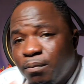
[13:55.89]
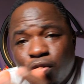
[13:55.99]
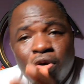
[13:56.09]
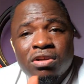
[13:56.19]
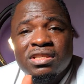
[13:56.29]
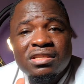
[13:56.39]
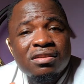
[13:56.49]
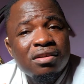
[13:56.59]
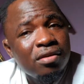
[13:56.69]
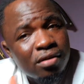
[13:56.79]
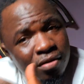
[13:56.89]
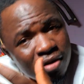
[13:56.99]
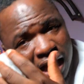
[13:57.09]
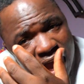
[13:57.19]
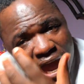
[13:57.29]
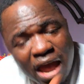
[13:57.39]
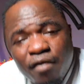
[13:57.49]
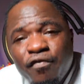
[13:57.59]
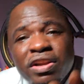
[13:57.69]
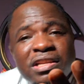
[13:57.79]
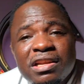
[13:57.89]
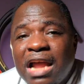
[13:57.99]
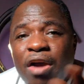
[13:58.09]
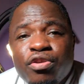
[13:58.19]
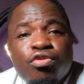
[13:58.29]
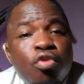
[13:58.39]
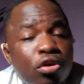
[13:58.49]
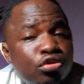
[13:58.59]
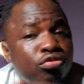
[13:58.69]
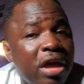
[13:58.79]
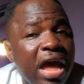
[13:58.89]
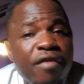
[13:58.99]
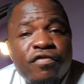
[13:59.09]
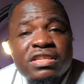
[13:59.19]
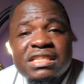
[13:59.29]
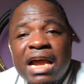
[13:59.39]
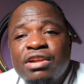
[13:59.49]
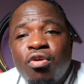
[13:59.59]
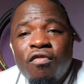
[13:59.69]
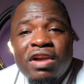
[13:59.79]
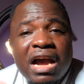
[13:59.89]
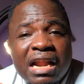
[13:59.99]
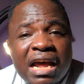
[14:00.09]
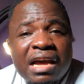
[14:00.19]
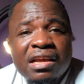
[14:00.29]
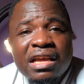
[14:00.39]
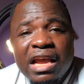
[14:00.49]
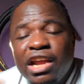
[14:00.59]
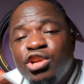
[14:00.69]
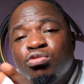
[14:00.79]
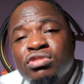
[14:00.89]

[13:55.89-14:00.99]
Because now you go to every side of Ghana and you